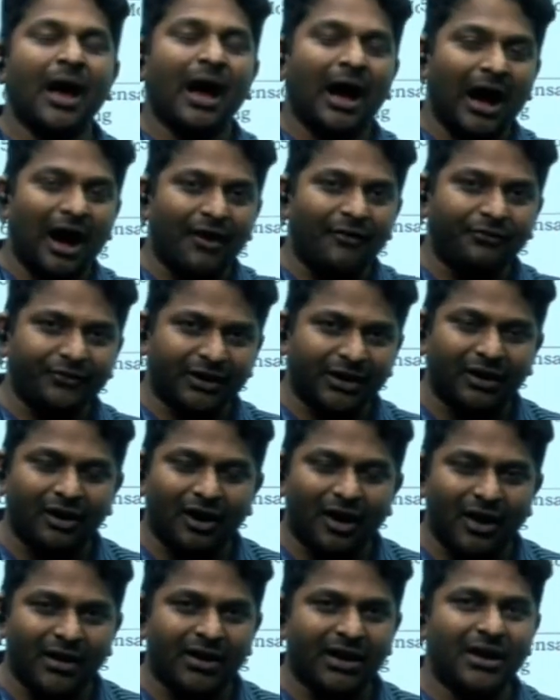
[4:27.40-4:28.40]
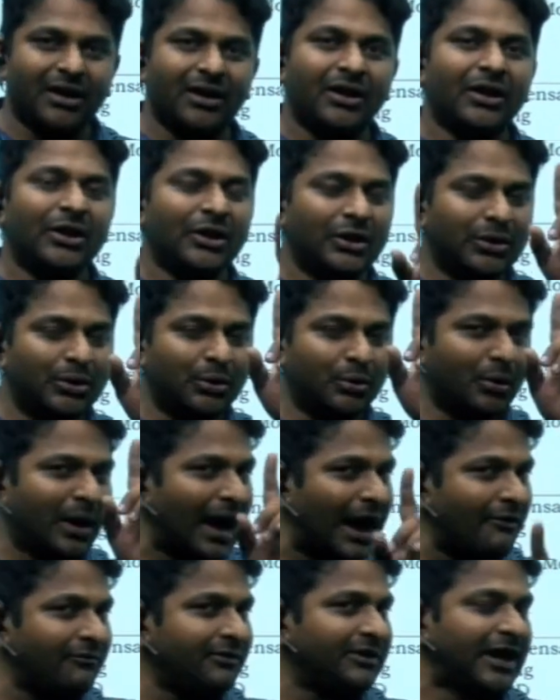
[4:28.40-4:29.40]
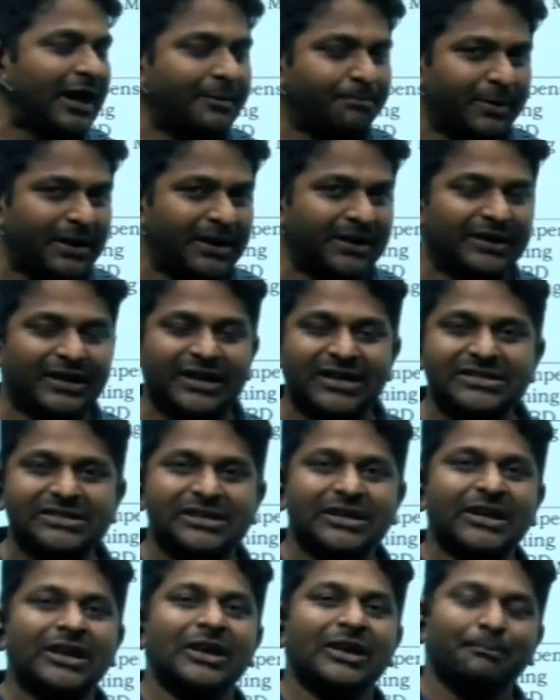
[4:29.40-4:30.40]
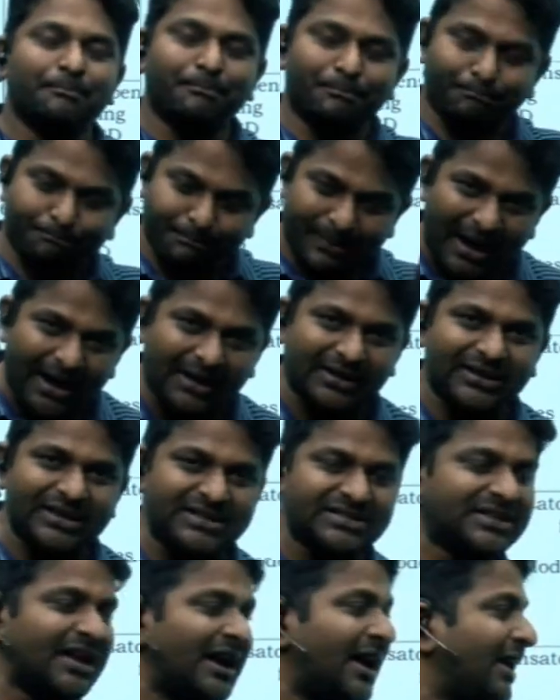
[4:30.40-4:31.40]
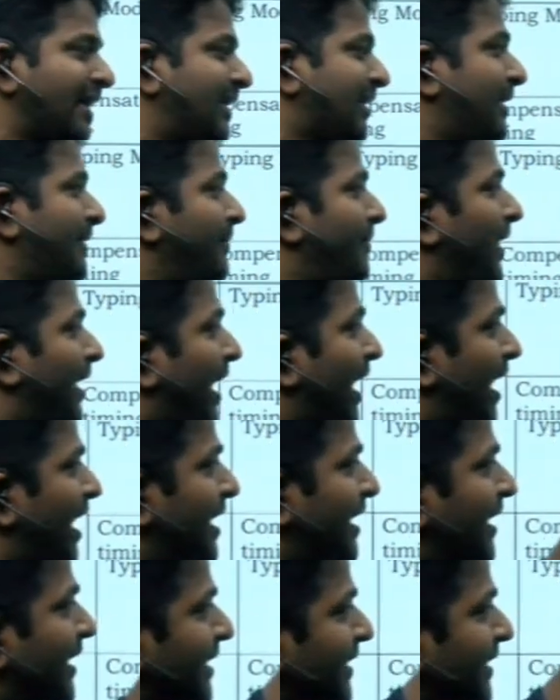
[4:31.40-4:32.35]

After login, you have typing test, practice that and